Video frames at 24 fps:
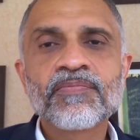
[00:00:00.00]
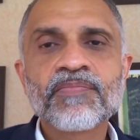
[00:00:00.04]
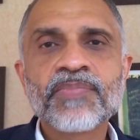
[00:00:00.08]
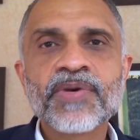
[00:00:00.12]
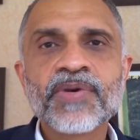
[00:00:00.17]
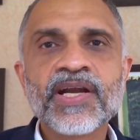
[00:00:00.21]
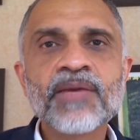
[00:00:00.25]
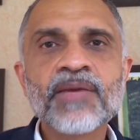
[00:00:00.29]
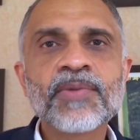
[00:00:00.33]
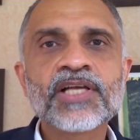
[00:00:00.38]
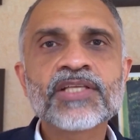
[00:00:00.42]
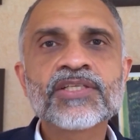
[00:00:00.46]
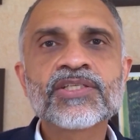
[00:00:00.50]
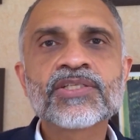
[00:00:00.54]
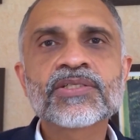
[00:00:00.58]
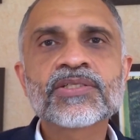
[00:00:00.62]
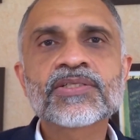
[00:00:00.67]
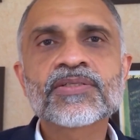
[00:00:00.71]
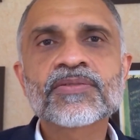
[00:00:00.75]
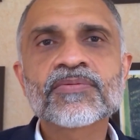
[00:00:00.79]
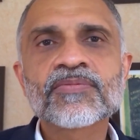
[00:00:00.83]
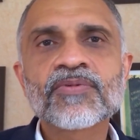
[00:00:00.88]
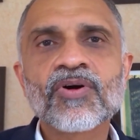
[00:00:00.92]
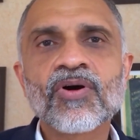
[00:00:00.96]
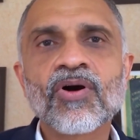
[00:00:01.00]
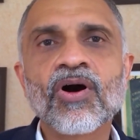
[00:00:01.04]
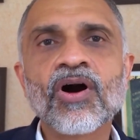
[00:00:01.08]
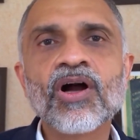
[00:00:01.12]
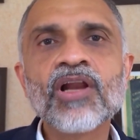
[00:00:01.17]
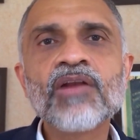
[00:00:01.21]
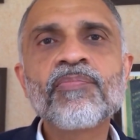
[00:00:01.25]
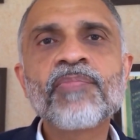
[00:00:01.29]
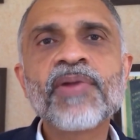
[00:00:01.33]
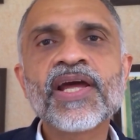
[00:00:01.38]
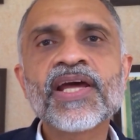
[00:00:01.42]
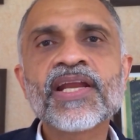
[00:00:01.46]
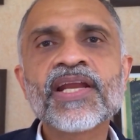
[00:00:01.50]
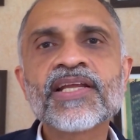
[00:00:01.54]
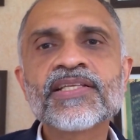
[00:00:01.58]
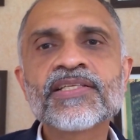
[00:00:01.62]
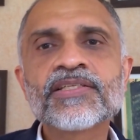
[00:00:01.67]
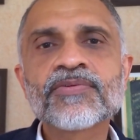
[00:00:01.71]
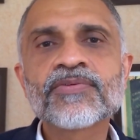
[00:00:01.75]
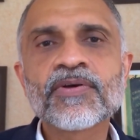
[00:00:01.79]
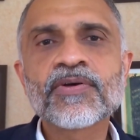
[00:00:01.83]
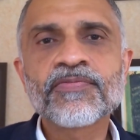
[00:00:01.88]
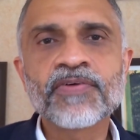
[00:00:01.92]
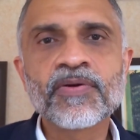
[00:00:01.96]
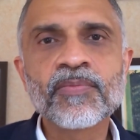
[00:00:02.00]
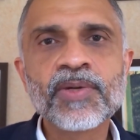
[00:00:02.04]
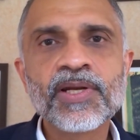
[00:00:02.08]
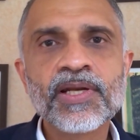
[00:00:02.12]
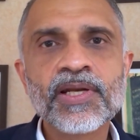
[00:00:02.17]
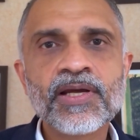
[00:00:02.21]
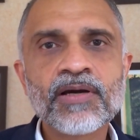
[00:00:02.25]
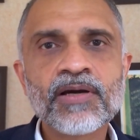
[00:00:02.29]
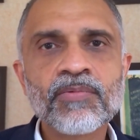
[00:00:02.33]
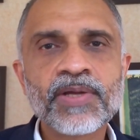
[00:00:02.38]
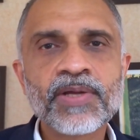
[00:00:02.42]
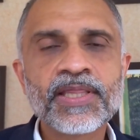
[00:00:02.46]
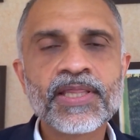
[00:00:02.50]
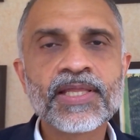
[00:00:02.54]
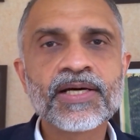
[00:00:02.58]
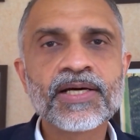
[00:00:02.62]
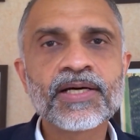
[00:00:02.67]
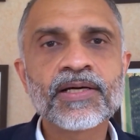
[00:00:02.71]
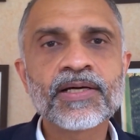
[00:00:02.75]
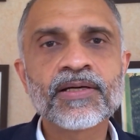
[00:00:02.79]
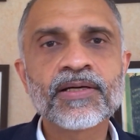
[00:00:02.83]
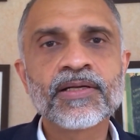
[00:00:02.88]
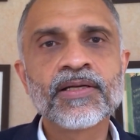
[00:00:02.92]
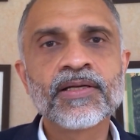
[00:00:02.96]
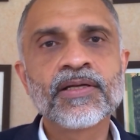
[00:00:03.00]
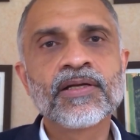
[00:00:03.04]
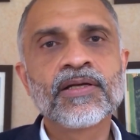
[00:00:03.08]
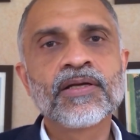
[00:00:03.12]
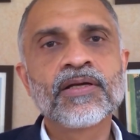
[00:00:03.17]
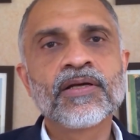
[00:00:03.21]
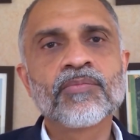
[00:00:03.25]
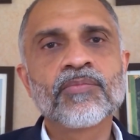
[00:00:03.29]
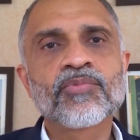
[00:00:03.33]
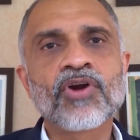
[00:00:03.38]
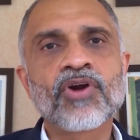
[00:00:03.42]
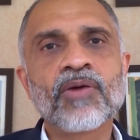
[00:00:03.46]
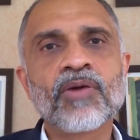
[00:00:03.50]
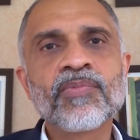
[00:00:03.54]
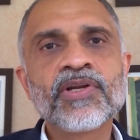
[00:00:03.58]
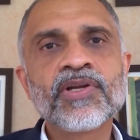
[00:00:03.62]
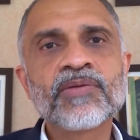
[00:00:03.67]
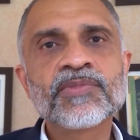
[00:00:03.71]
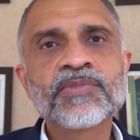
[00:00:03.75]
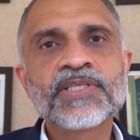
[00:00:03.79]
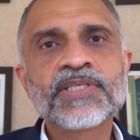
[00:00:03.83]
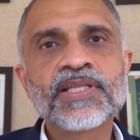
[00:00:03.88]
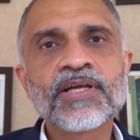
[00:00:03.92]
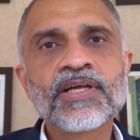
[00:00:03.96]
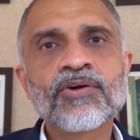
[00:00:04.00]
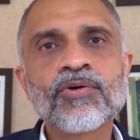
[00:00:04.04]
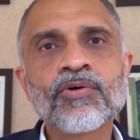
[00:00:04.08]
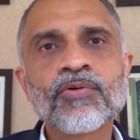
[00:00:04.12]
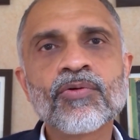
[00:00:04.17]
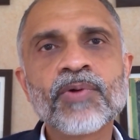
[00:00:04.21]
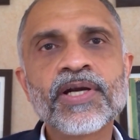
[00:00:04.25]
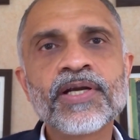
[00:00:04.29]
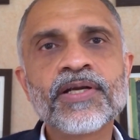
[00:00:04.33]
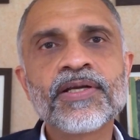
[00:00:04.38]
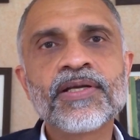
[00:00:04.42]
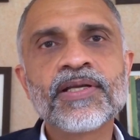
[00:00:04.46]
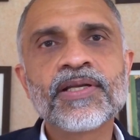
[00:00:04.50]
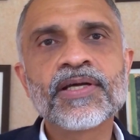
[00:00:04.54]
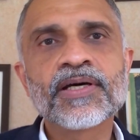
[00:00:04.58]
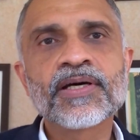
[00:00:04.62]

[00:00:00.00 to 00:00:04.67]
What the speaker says: pretty much all parents were familiar with the problems that the COVID